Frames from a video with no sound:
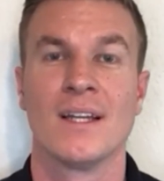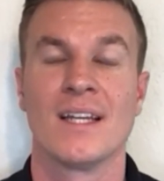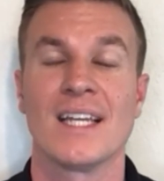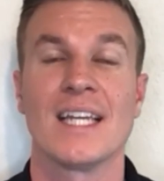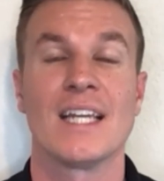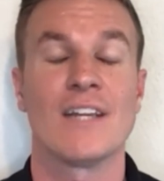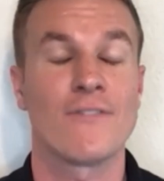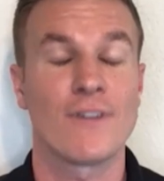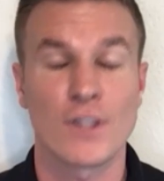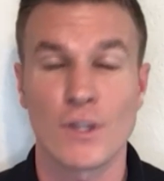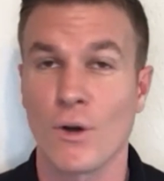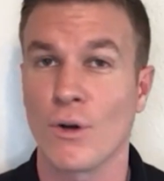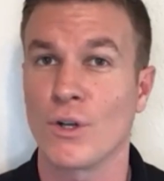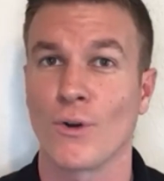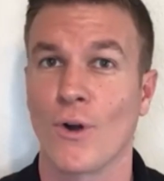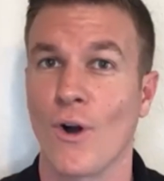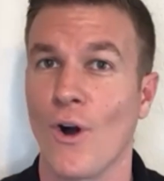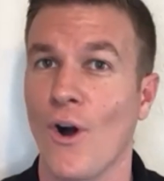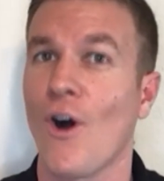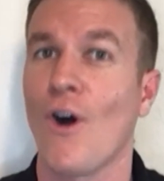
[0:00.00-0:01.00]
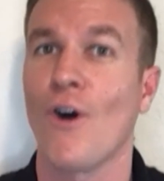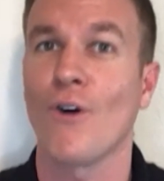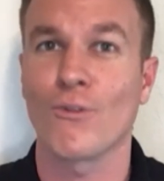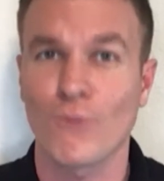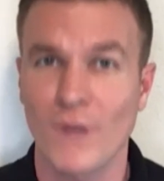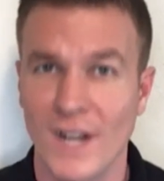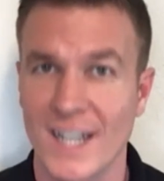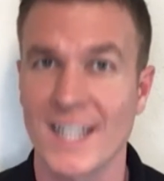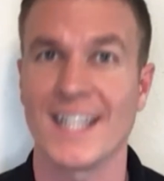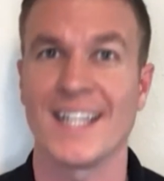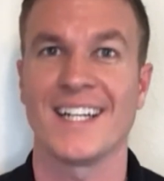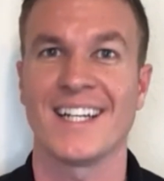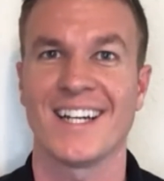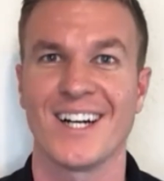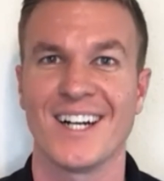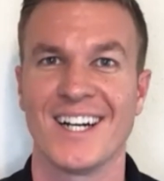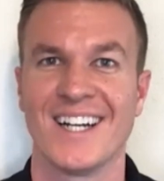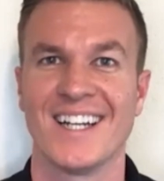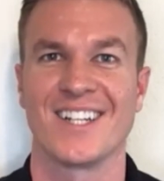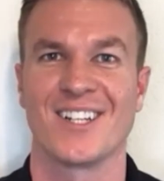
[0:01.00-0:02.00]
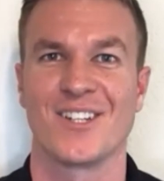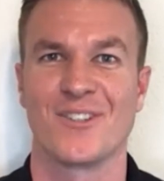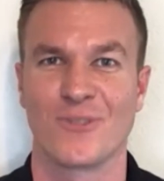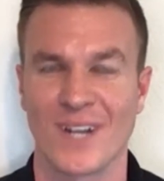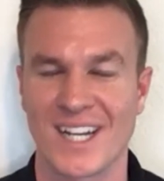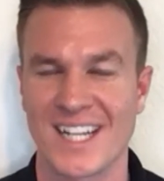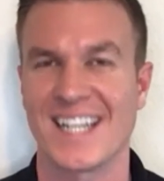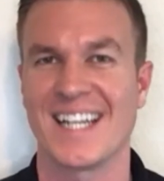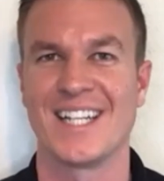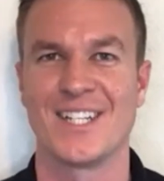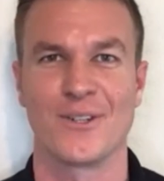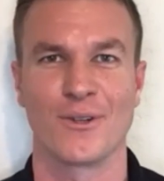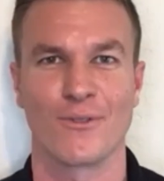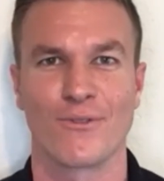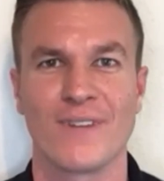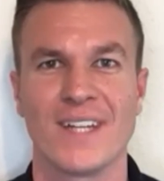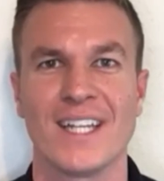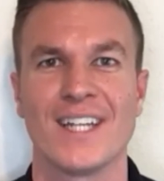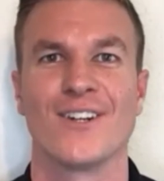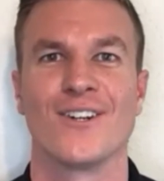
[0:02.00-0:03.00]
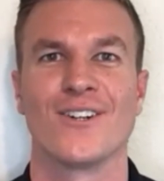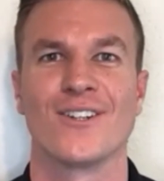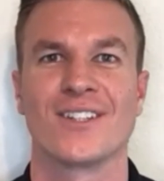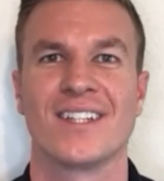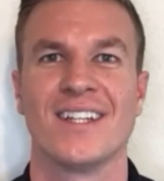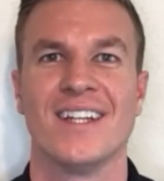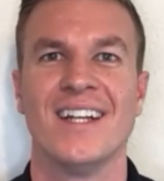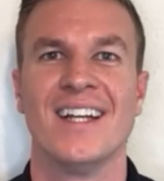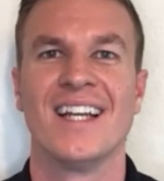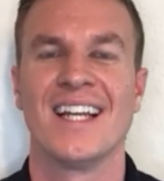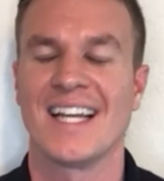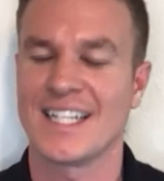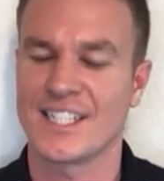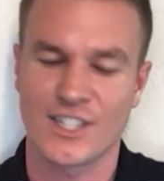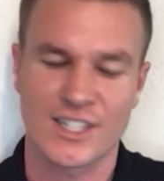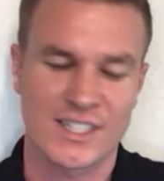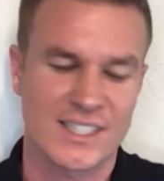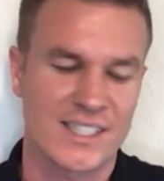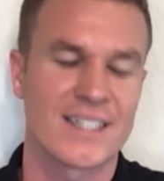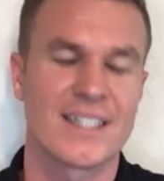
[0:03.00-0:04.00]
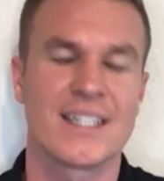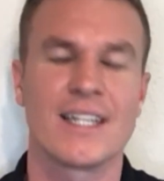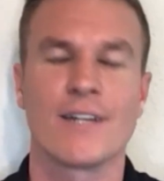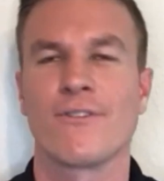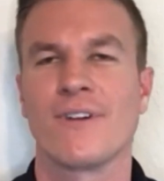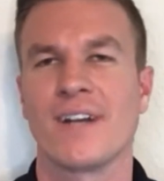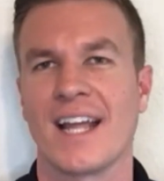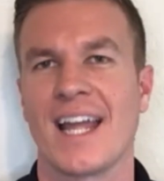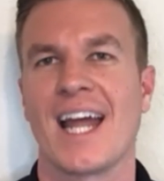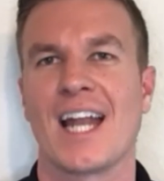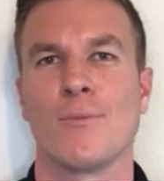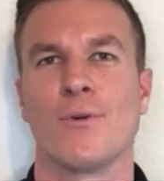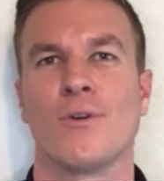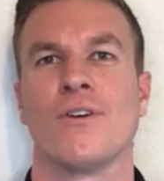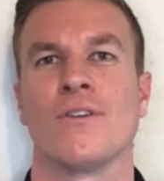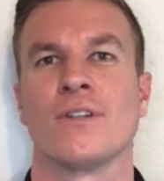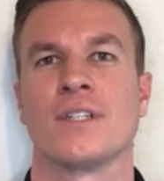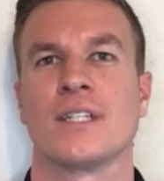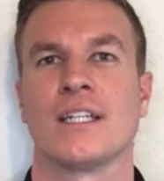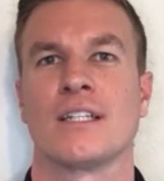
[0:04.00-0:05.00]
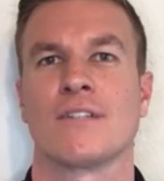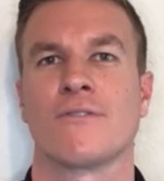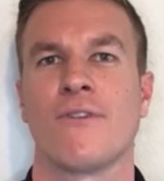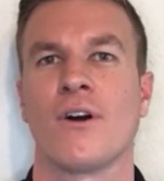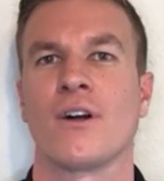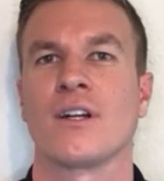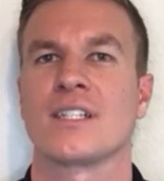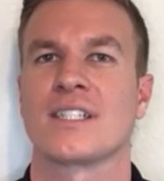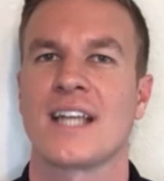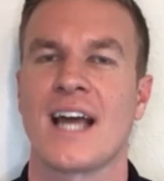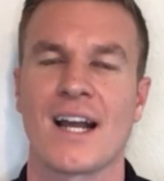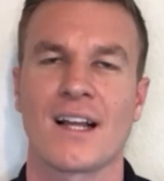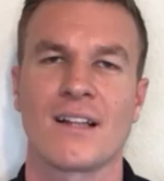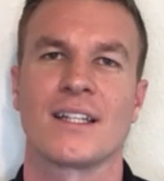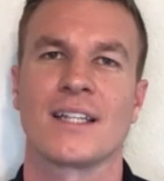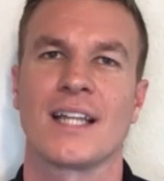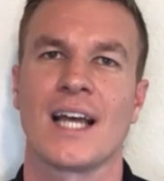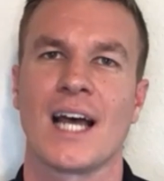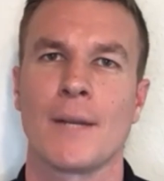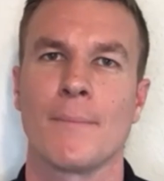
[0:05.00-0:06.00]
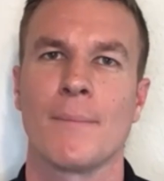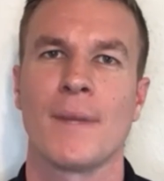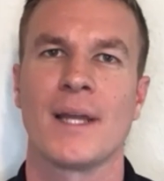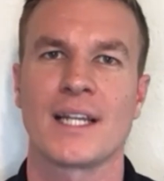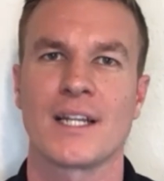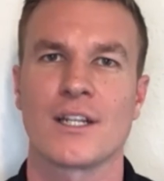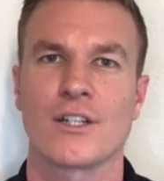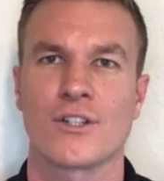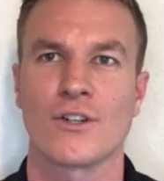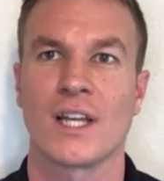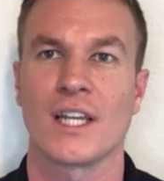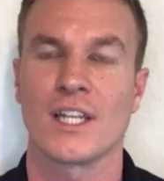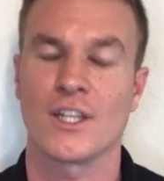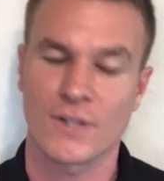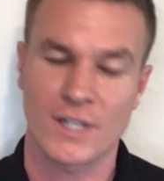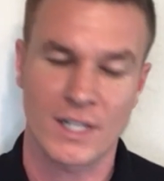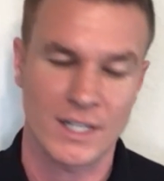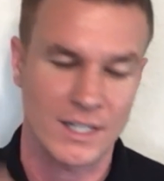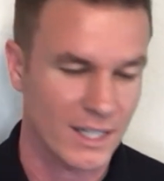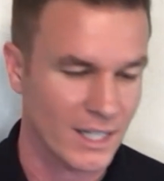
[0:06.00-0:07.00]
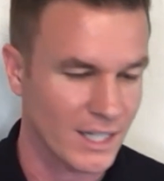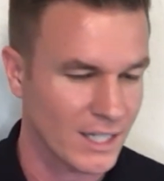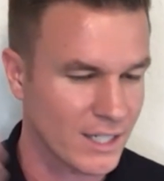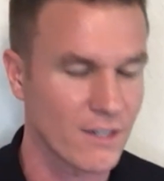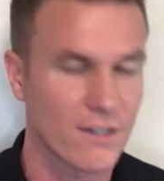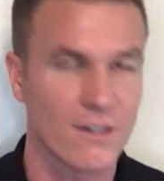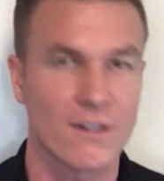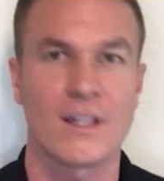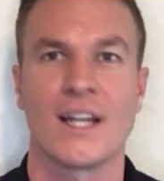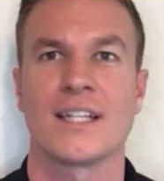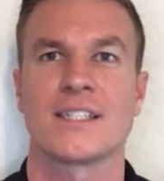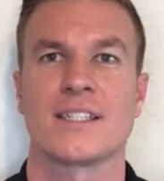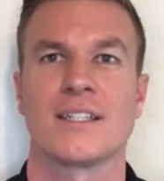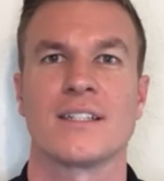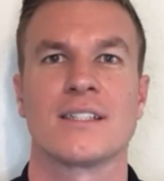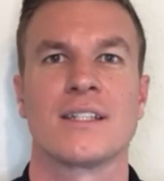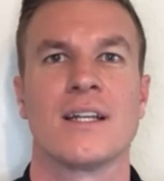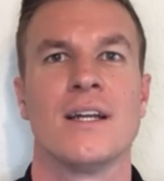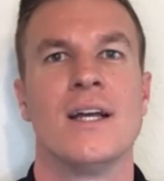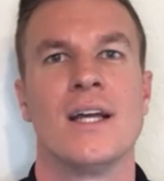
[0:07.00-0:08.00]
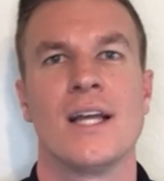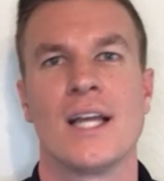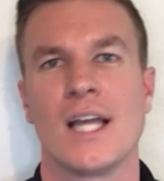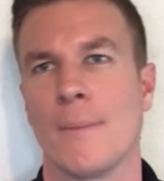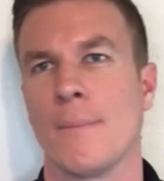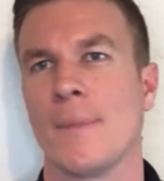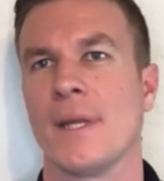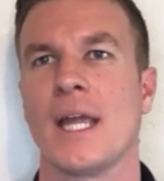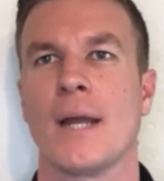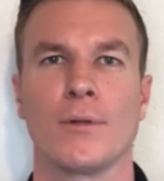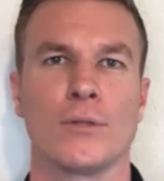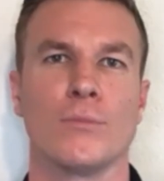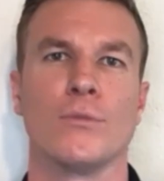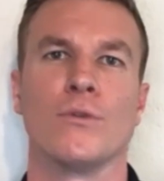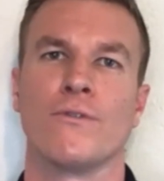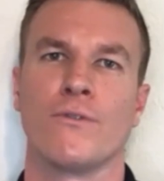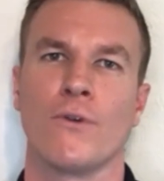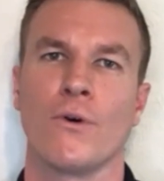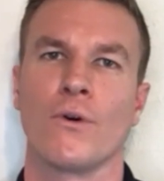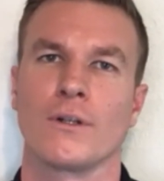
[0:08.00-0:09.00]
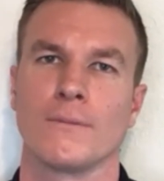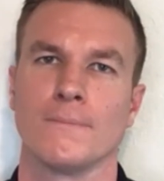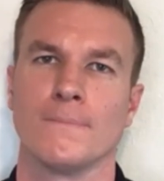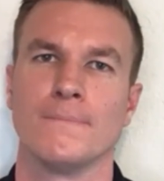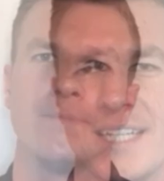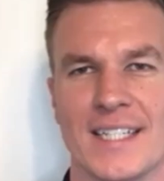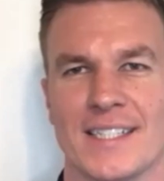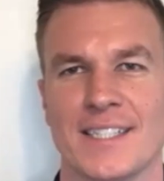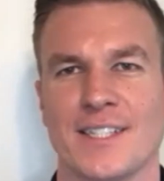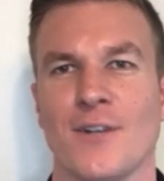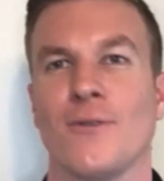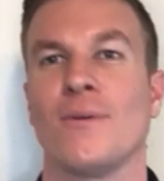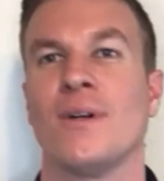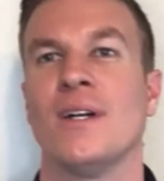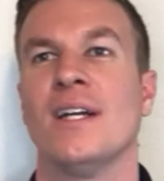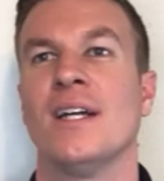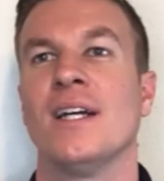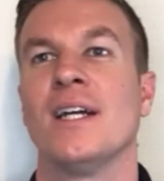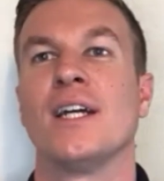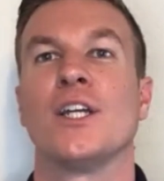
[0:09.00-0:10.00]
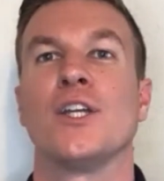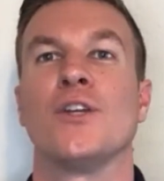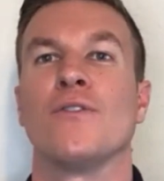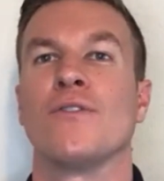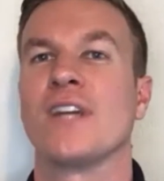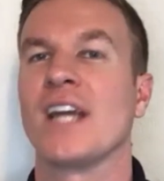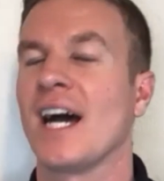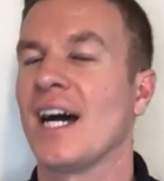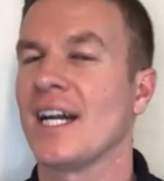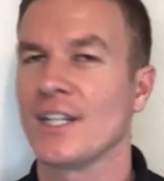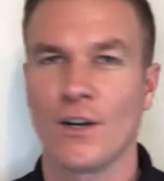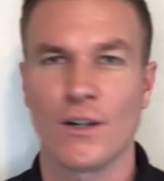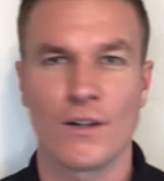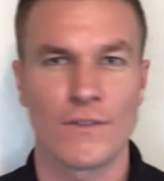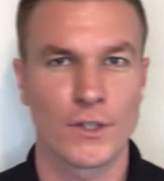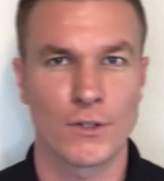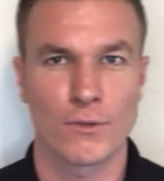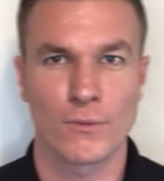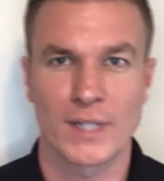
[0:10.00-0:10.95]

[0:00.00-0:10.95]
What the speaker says: Even though you're already great in your field, it's just a different animal as far as tackling that and making sure that you can get your license and be able to move forward. Okay, so you've gotten all of your